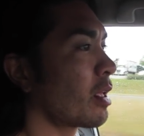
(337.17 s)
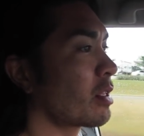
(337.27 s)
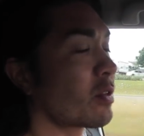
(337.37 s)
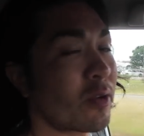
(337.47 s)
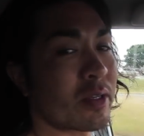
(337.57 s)

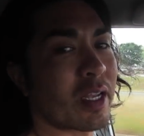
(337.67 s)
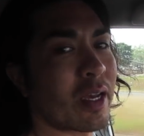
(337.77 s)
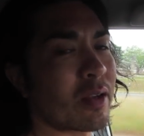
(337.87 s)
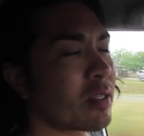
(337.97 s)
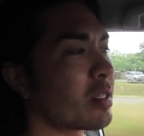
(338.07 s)
it's a fun
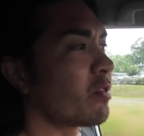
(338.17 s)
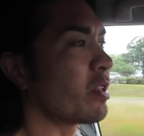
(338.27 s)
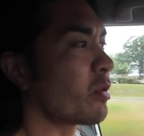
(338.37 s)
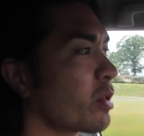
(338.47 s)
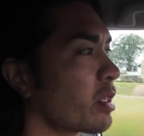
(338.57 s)
town to live
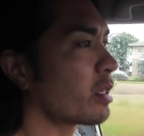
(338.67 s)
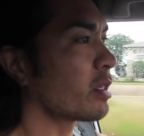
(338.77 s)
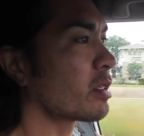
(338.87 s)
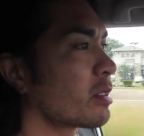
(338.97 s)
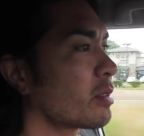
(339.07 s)
in, it really
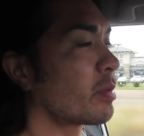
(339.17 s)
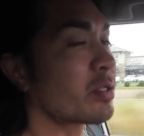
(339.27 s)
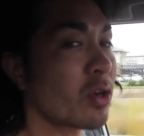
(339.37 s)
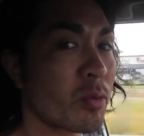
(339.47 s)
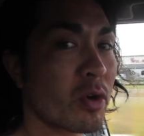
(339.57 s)
is.
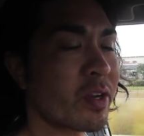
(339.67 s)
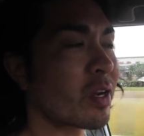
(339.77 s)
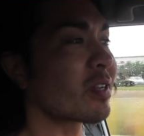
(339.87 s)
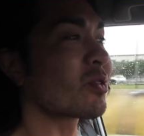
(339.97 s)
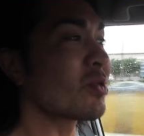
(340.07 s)
But don't move
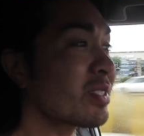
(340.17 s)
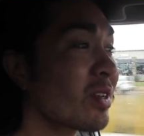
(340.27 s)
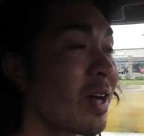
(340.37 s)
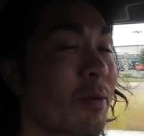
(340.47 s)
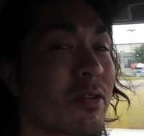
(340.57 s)
here because the
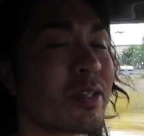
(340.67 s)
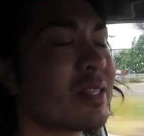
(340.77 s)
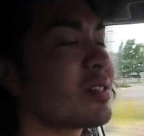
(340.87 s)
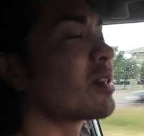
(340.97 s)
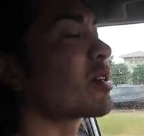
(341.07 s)
resale
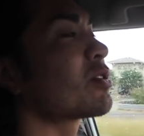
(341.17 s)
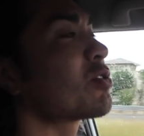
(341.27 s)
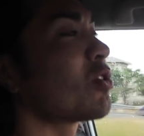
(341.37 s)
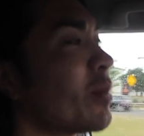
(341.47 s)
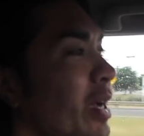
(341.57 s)
opportunity sucks
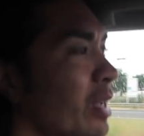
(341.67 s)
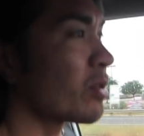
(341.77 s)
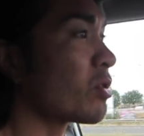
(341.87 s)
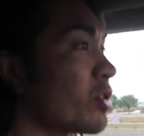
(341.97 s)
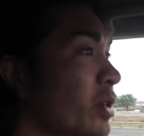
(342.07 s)
so bad.
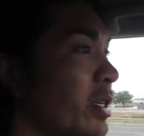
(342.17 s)
Don't do